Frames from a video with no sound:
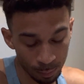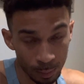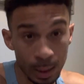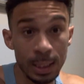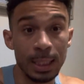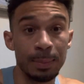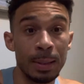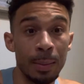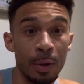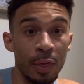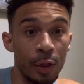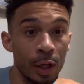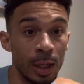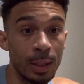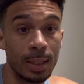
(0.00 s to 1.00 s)

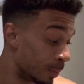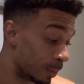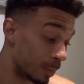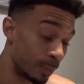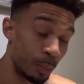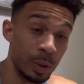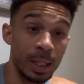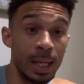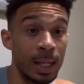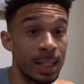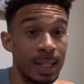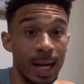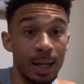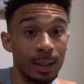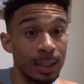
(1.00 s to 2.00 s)
3rd. We're getting
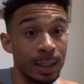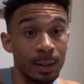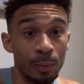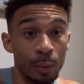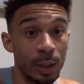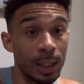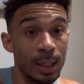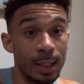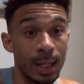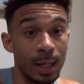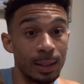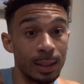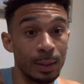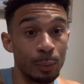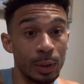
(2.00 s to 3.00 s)
dialed in.
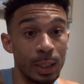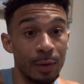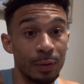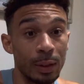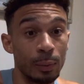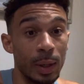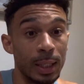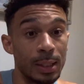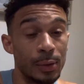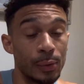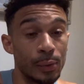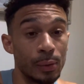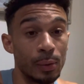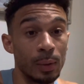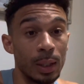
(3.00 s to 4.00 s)
We're definitely ready
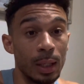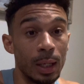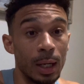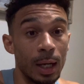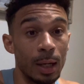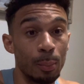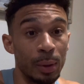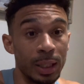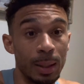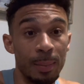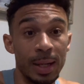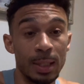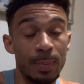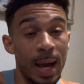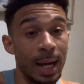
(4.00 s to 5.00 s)
to bring the
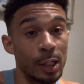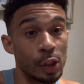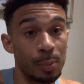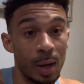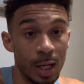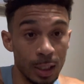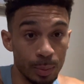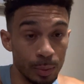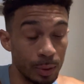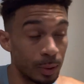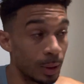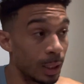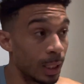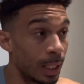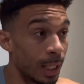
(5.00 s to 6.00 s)
best package
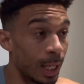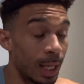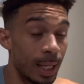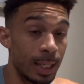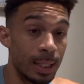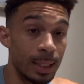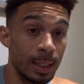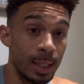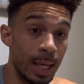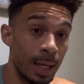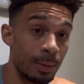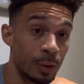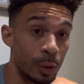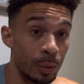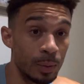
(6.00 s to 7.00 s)
possible. And yeah,
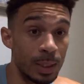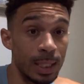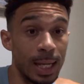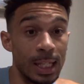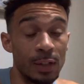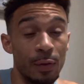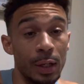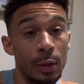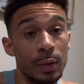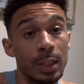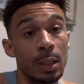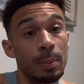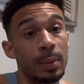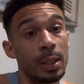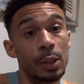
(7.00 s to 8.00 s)
so today's video is
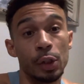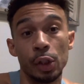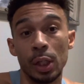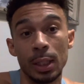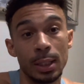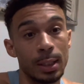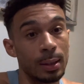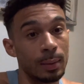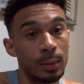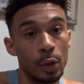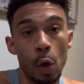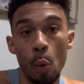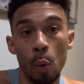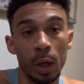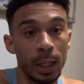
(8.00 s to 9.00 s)
going to be just
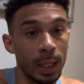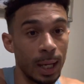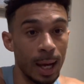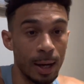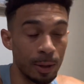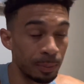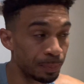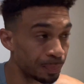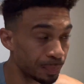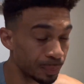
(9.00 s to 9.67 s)
no working out,